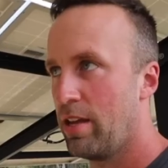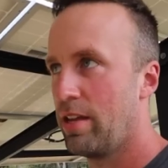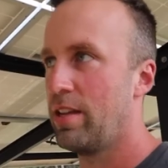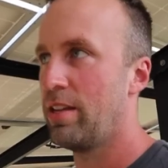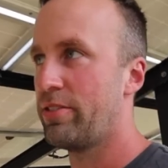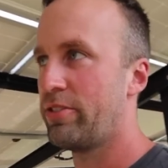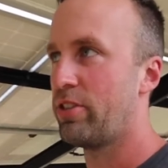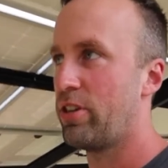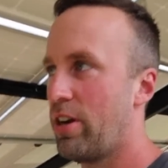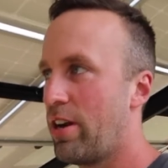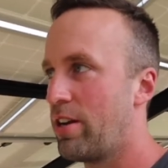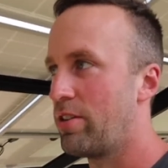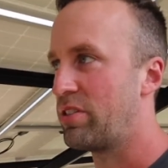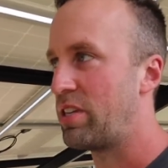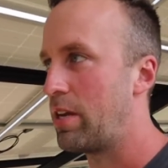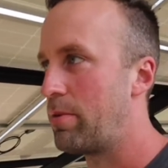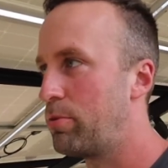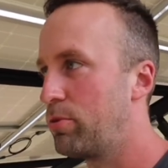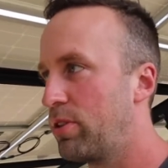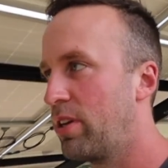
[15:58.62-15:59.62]
yesterday I was
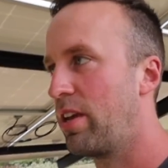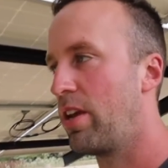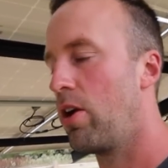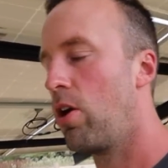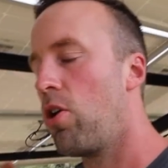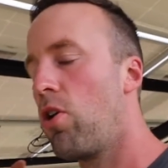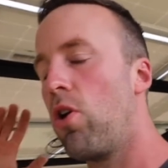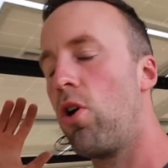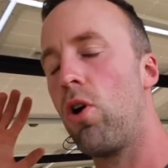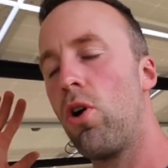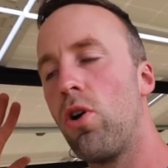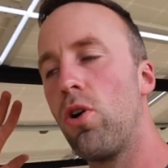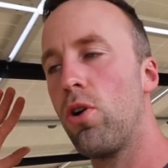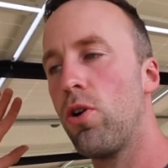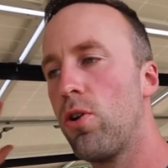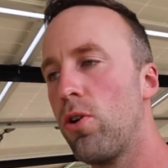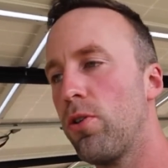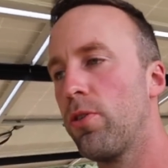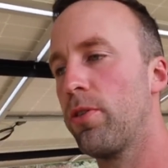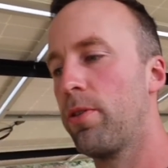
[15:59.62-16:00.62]
able to get
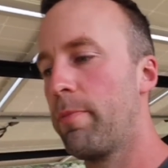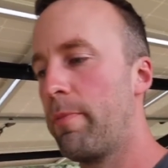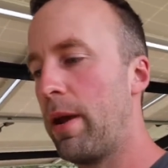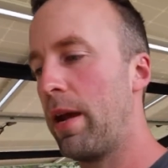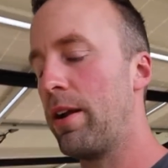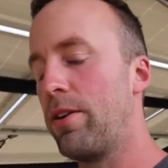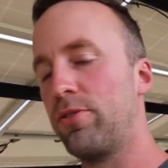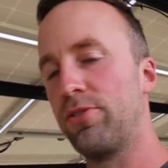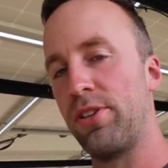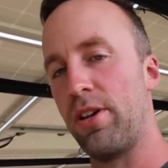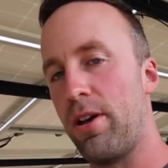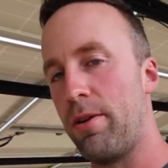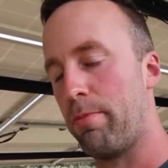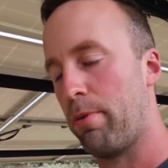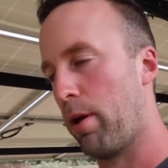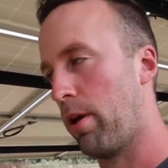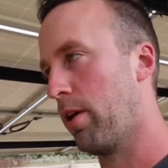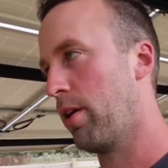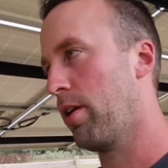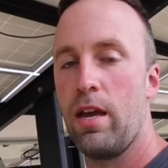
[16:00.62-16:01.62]
all the panels up
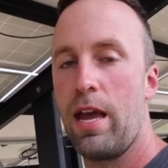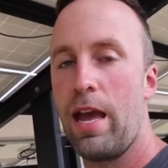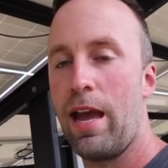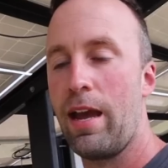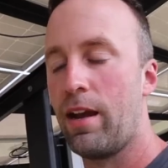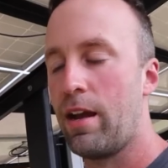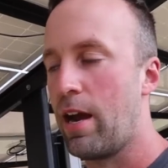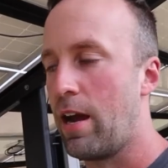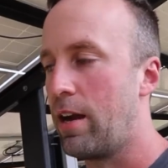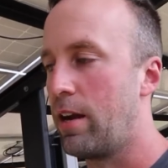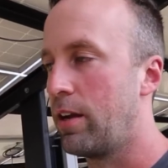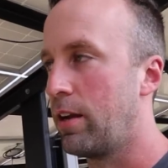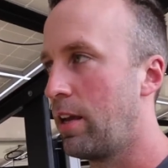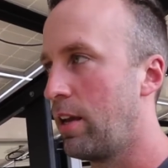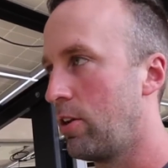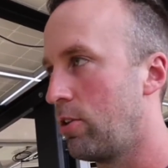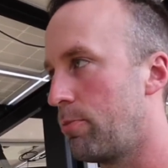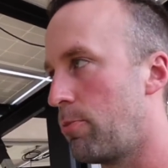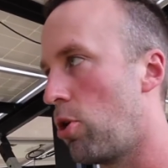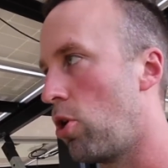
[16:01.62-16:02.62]
and kind of
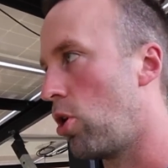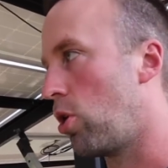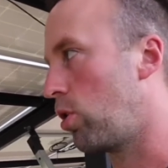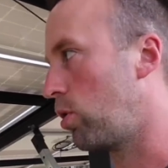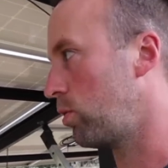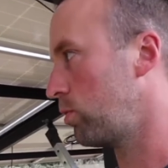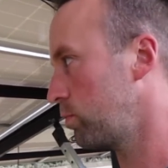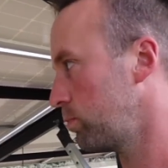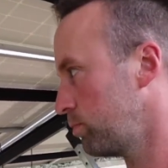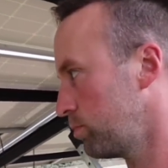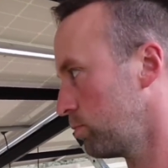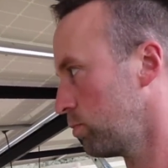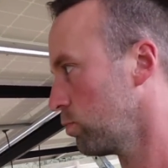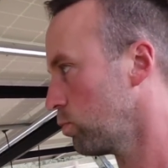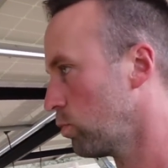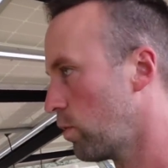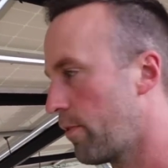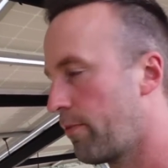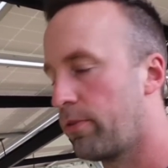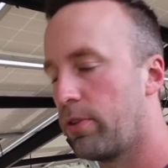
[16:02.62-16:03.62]
get them all
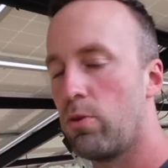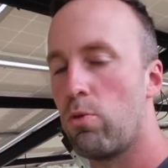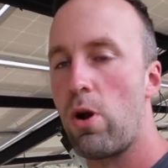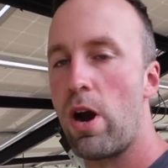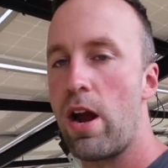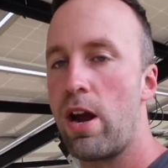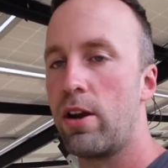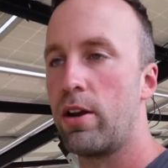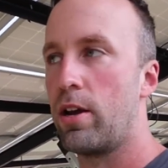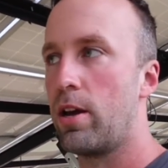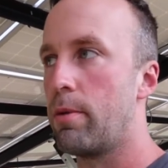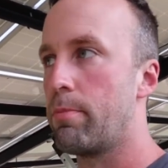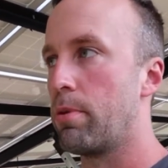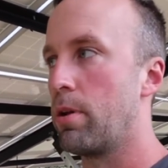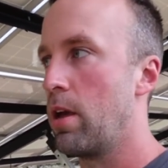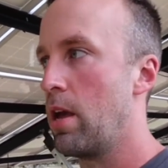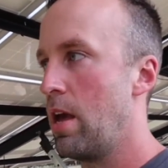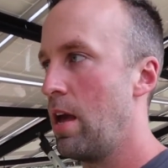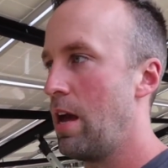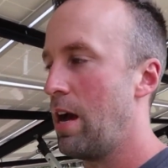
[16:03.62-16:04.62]
roughly wired up.
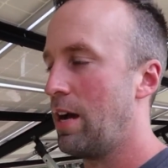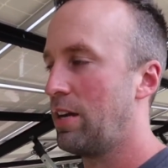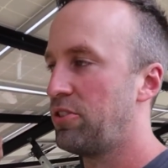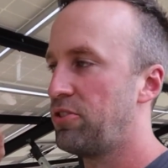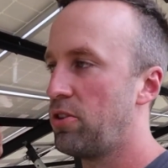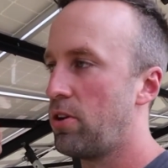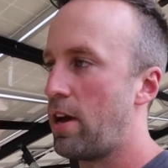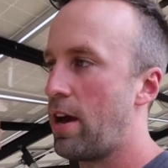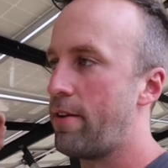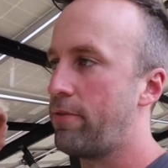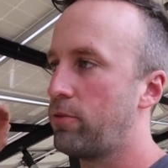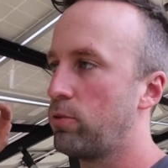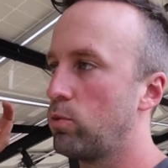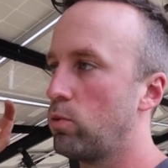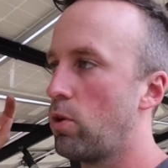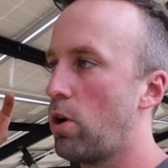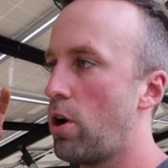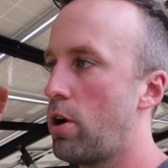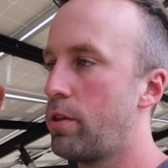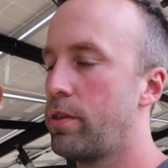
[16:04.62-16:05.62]
I still have to
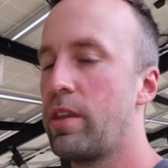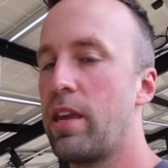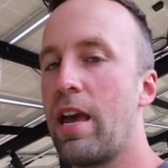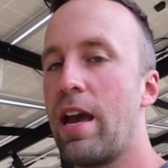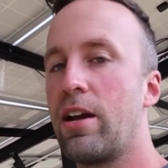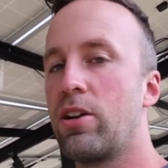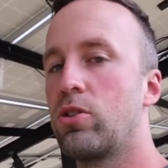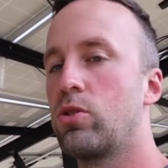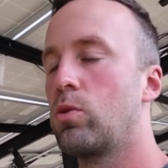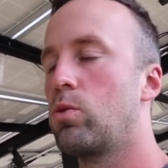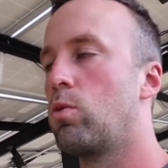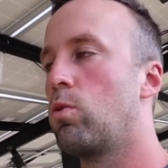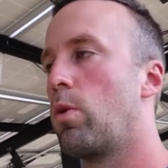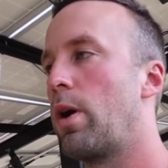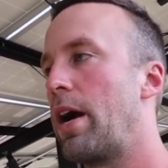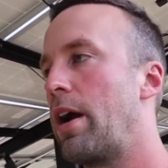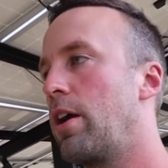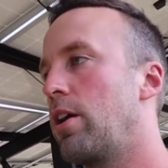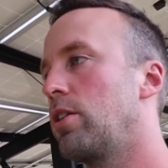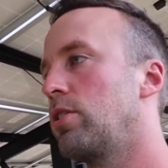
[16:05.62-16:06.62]
run the actual
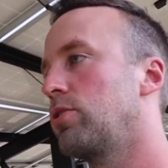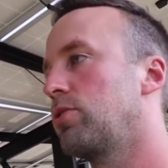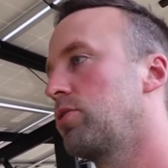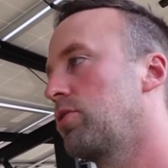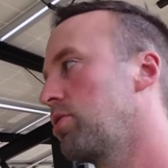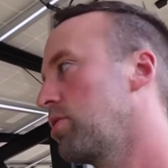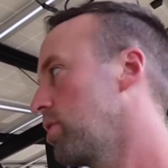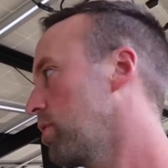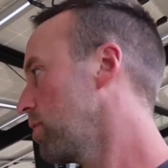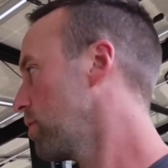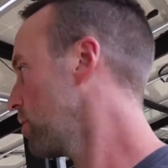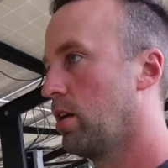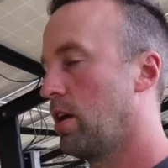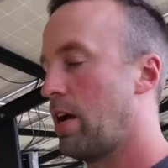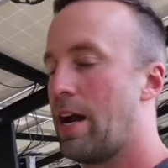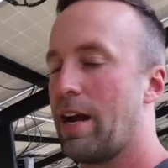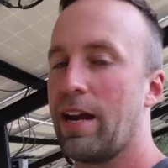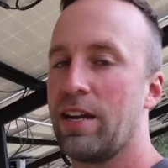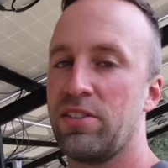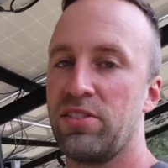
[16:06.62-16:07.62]
wires.
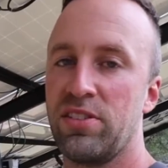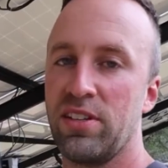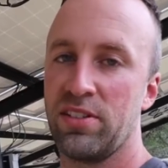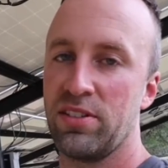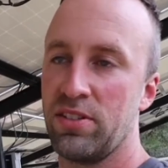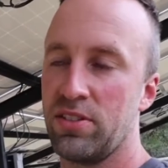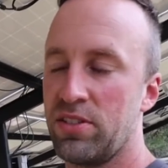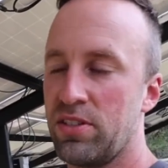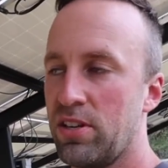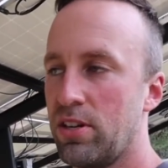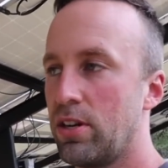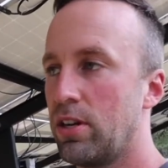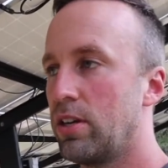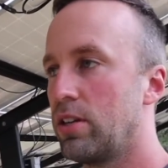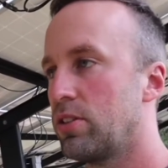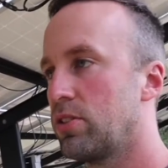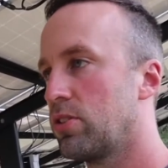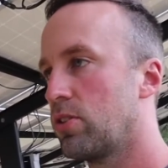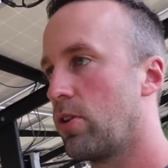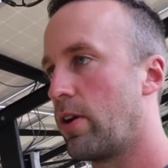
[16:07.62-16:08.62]
I got six in
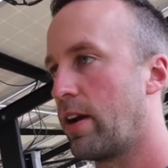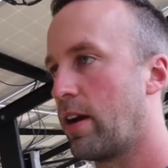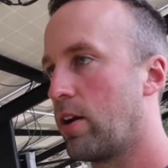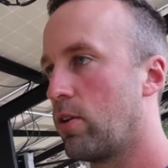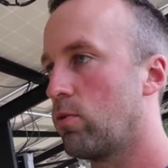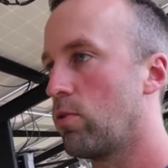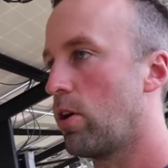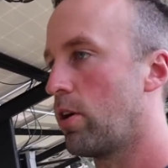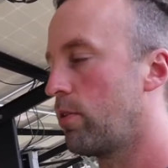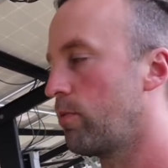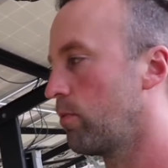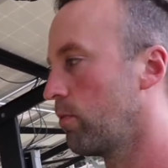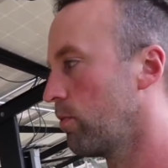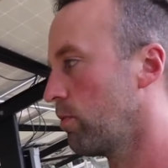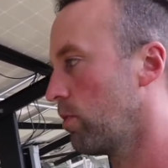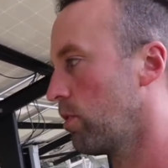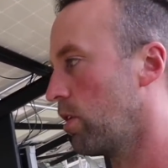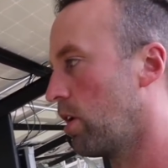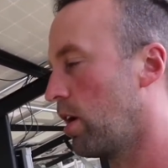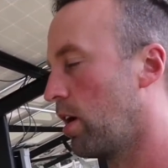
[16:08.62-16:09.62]
series, so I got to run
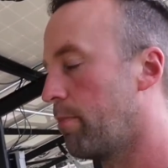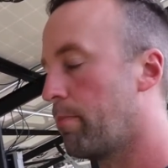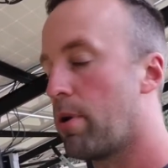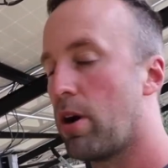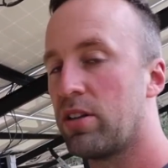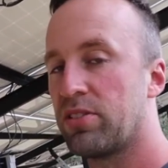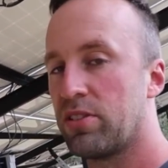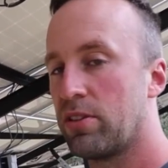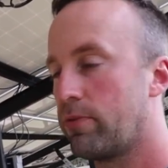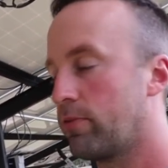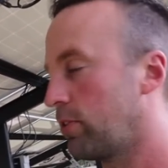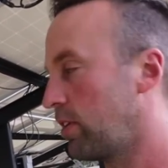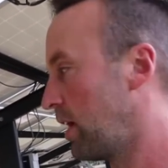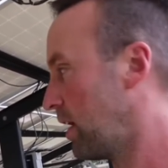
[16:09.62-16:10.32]
uh, positive and